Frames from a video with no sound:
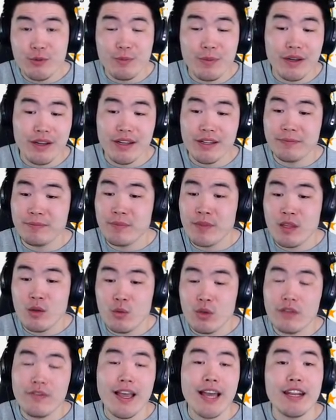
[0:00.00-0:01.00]
but
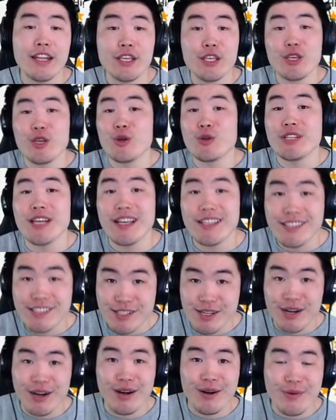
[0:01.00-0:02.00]
we've had a huge head
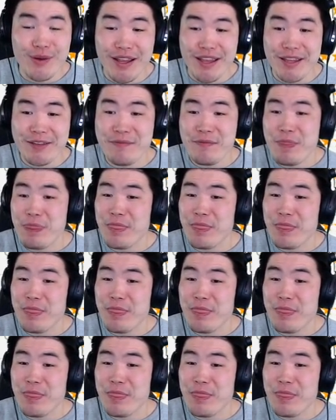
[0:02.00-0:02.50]
start, right?